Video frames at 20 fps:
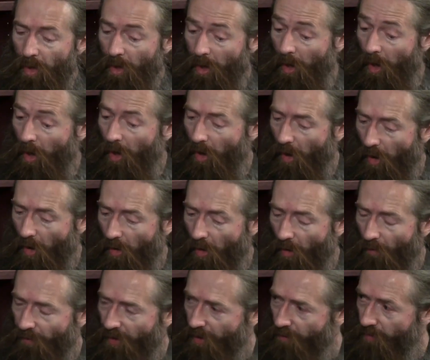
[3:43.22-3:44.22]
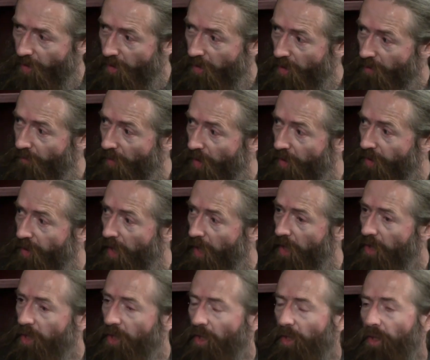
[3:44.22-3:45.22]
SENS Research
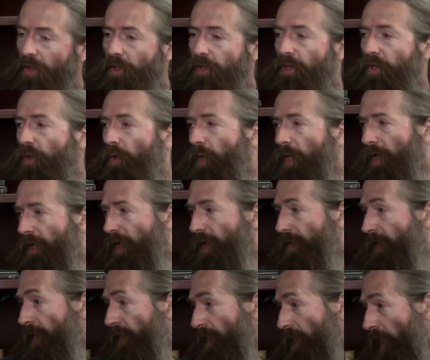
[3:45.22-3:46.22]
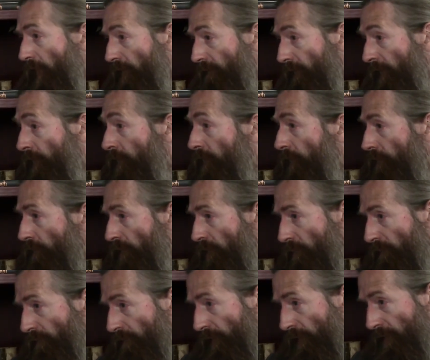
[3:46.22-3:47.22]
Foundation to exist as the kind of engine room
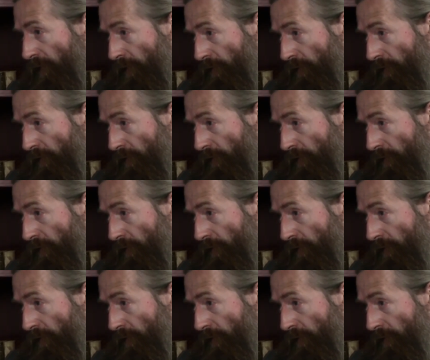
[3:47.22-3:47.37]
of this